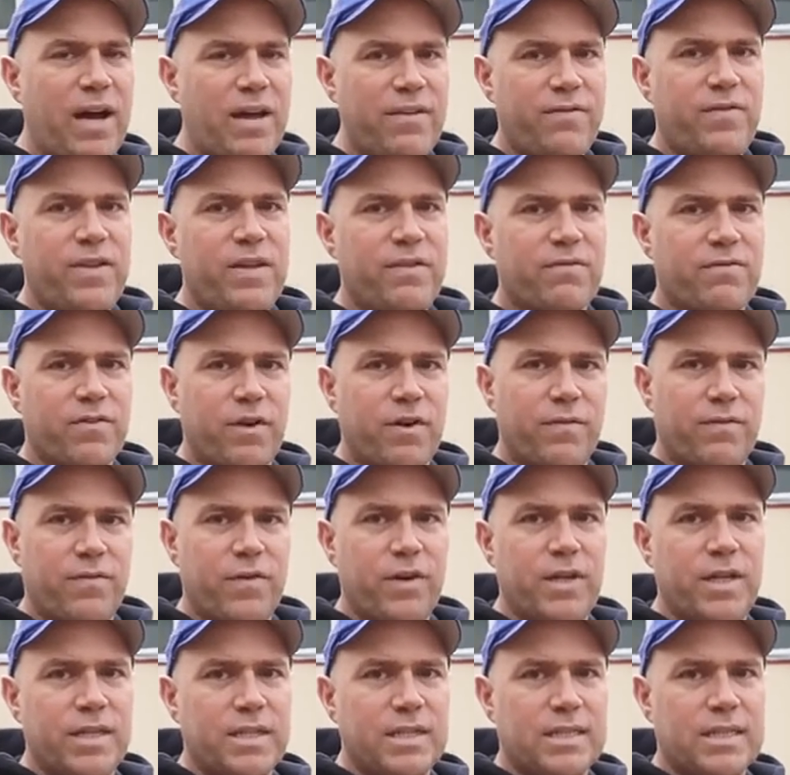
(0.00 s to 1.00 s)
5 feet for our
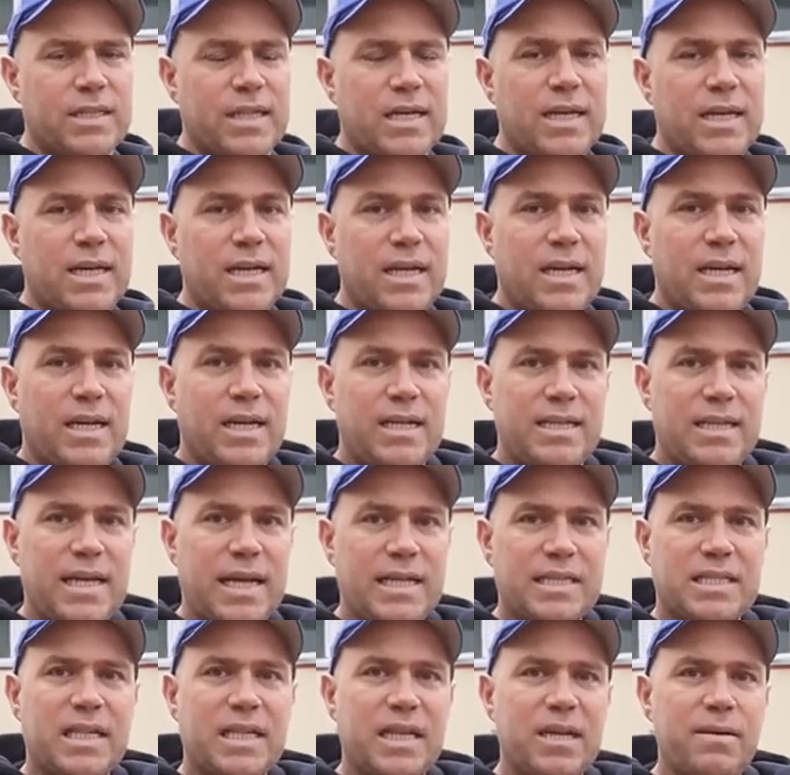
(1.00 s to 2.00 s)
footings.
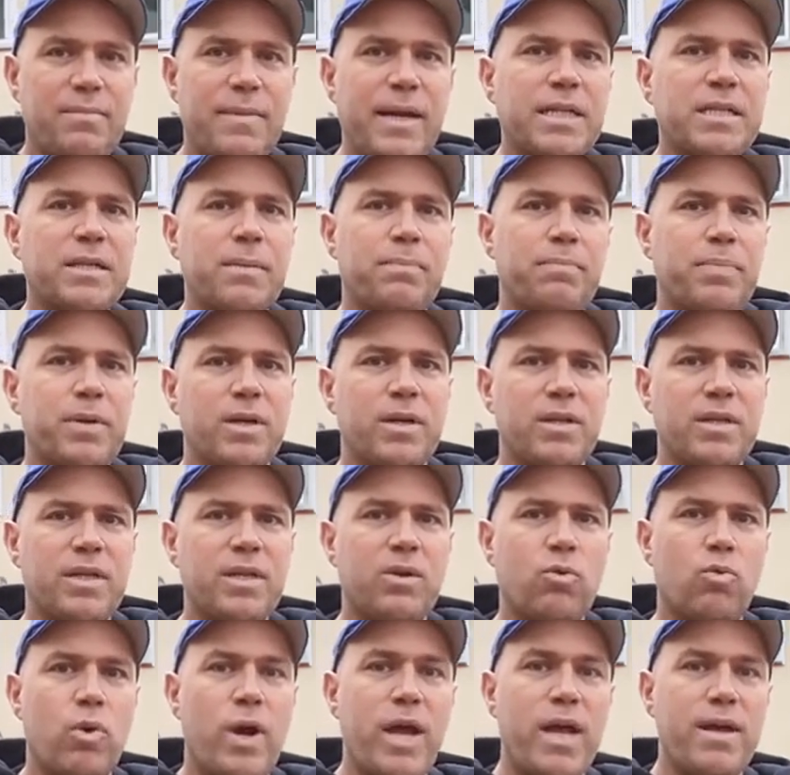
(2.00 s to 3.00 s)
That's gonna make the
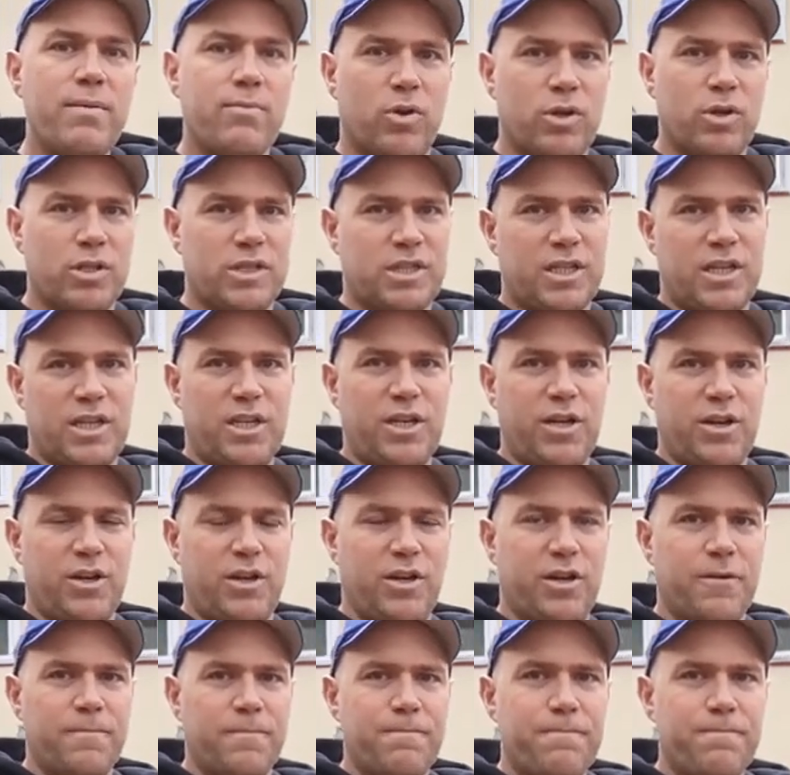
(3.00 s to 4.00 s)
building way more
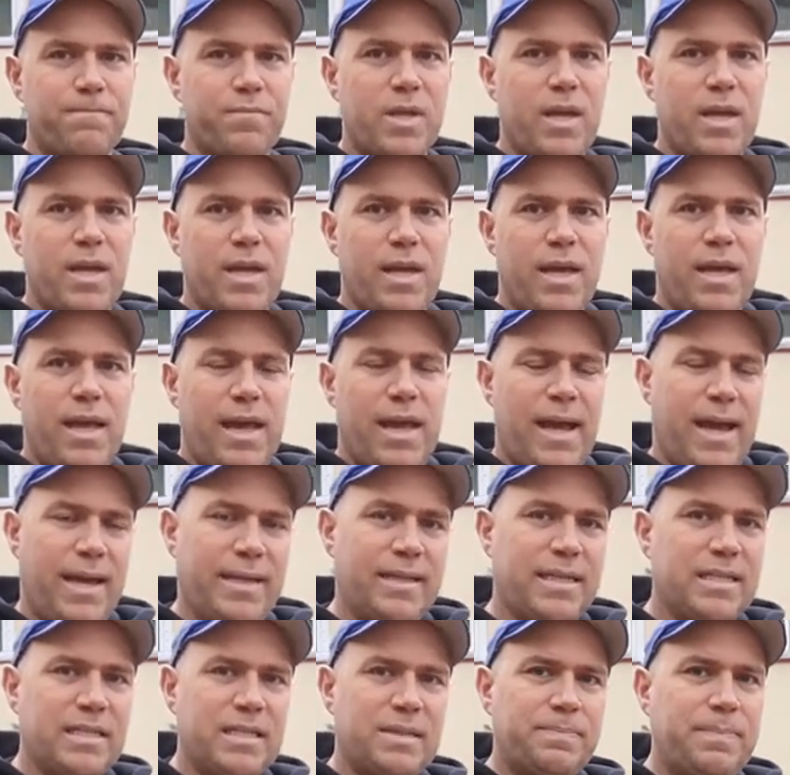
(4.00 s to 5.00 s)
secure.
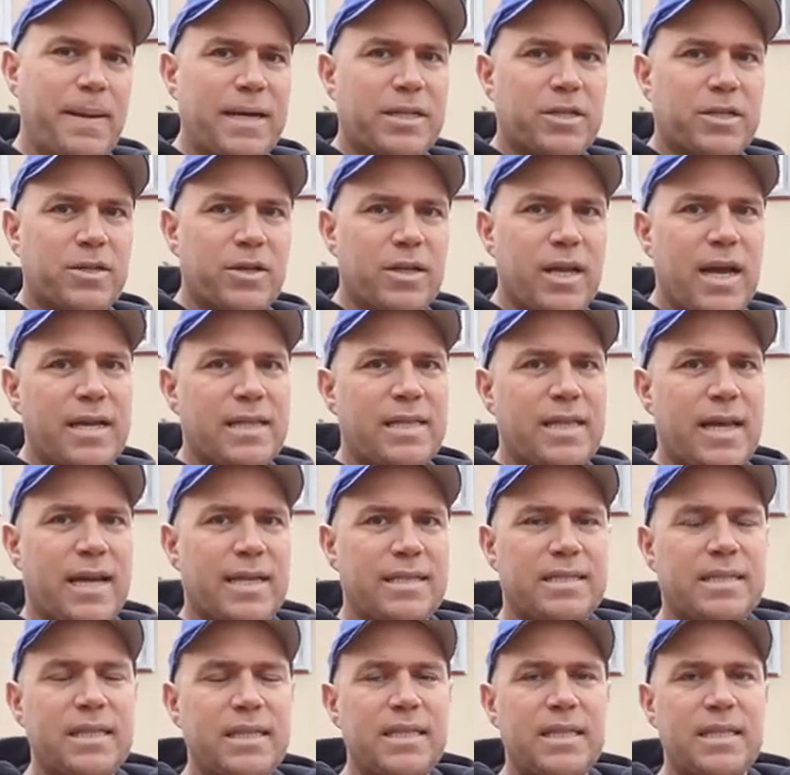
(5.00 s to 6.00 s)
And the inspector liked
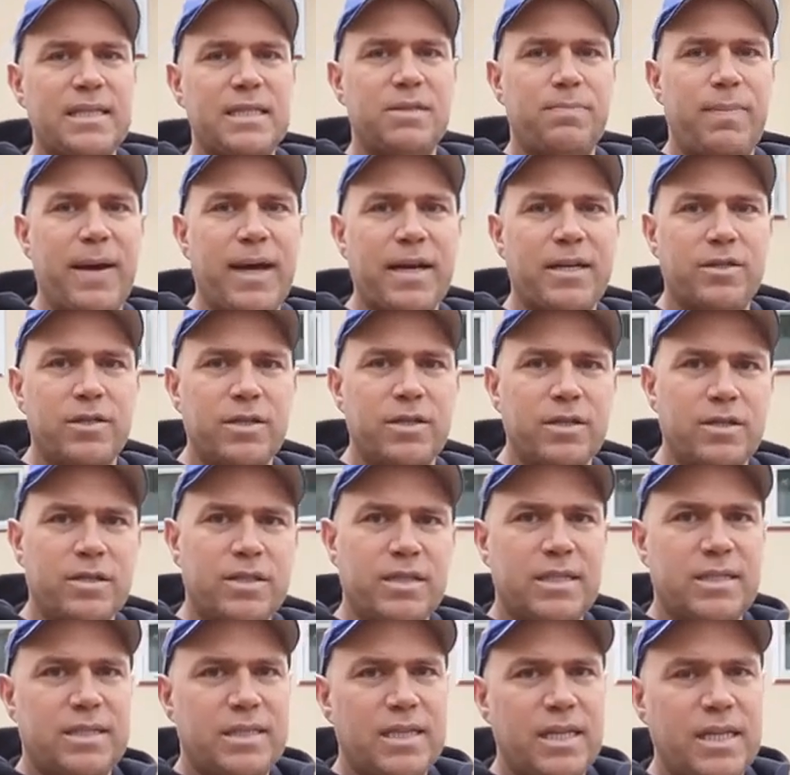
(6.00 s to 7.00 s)
that. See, the
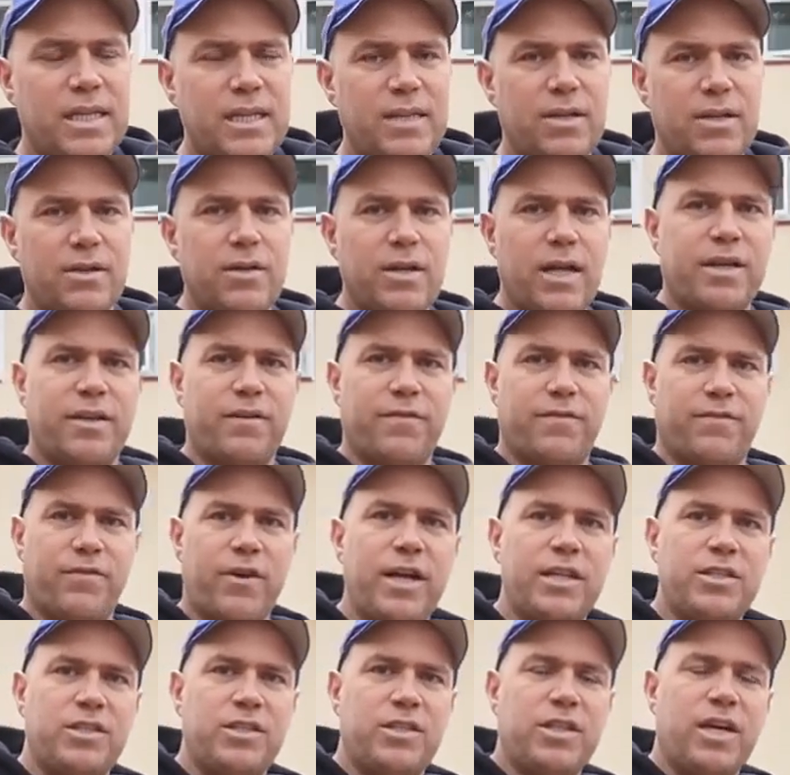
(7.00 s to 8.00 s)
inspectors, the city, they're like your
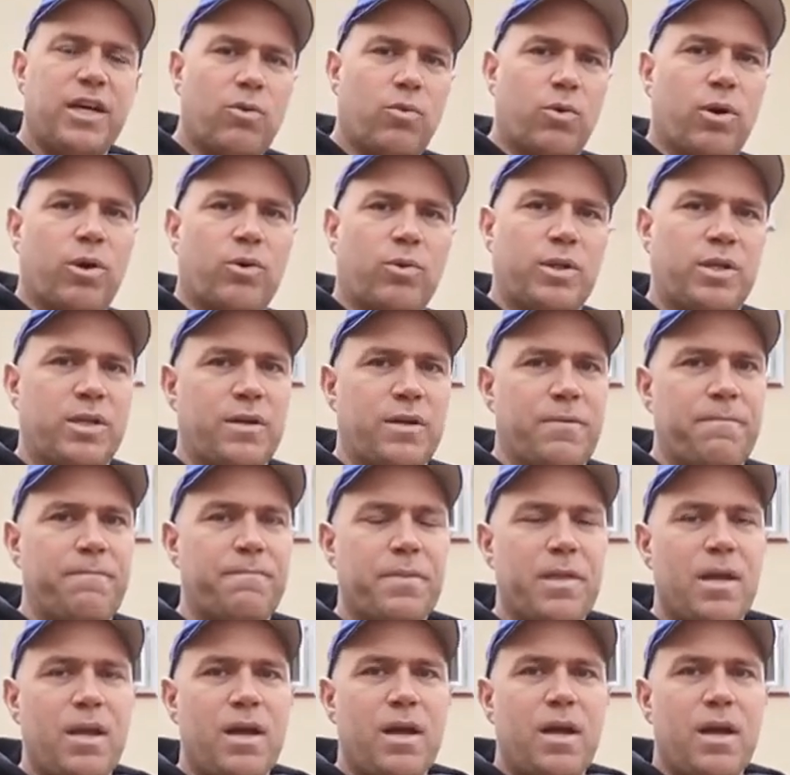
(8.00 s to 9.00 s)
friends. You gotta work with them.
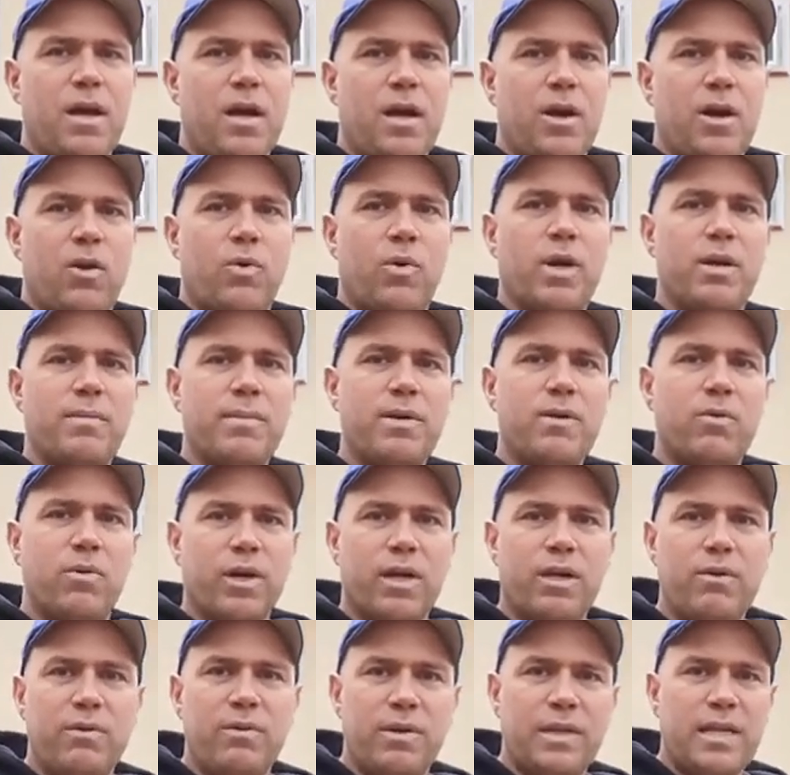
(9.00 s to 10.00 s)
We're gonna be
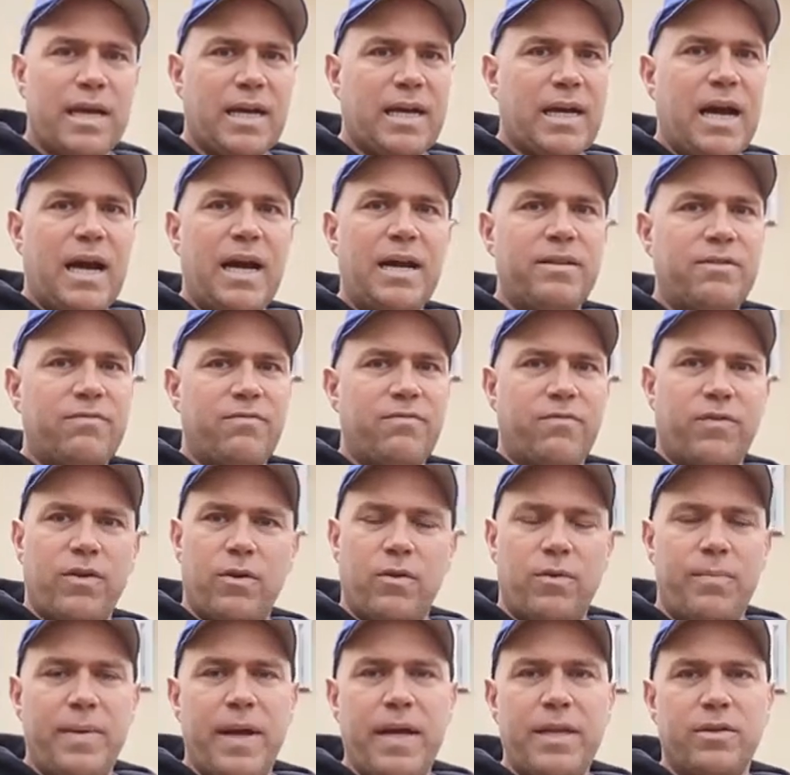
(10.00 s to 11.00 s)
working with that guy for
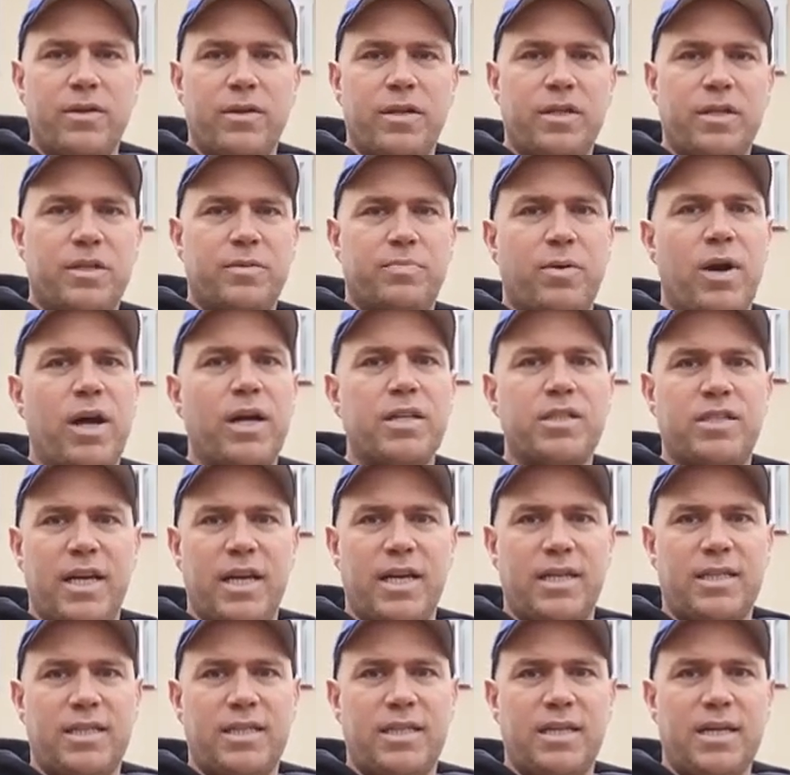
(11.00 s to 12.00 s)
the remainder of this
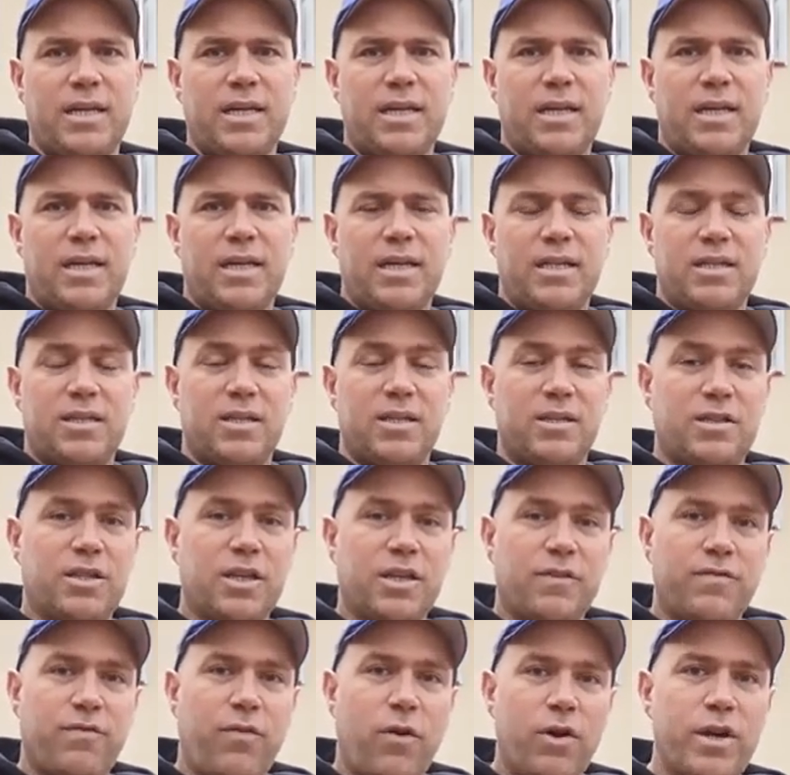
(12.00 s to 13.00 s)
project. So it
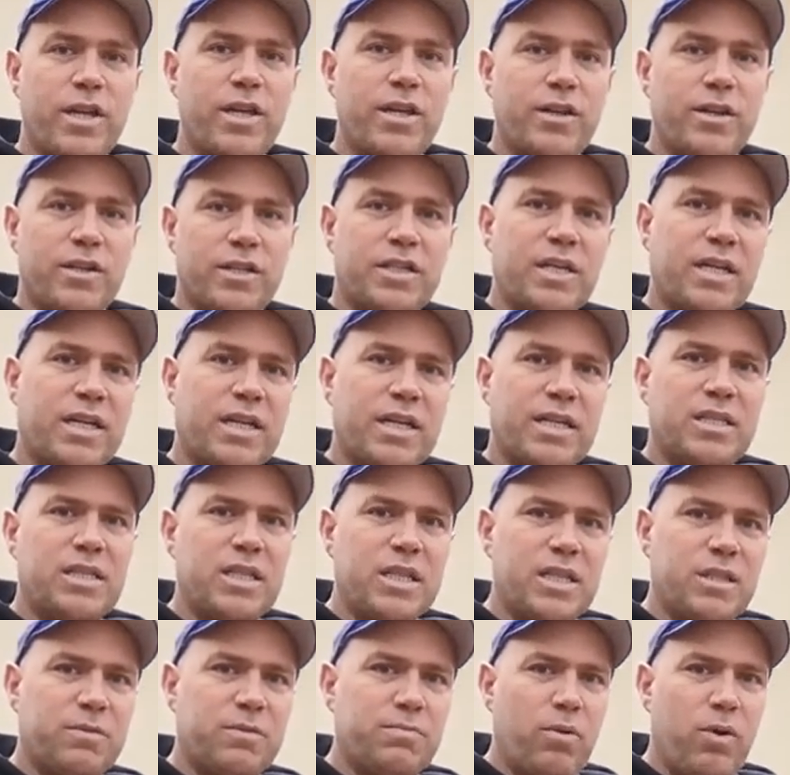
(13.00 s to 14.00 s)
took 4 years to get
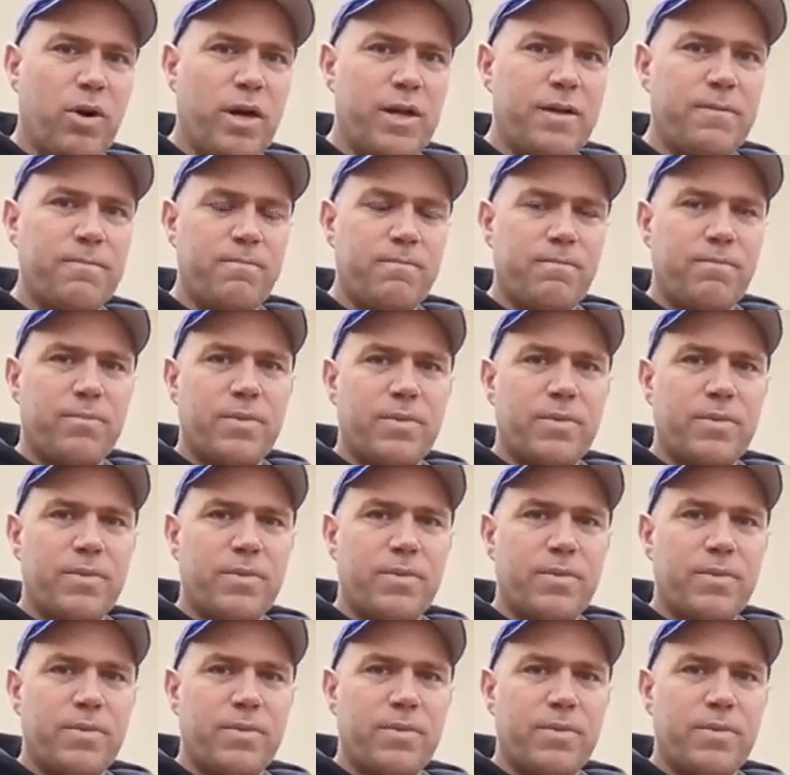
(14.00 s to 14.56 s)
to this point,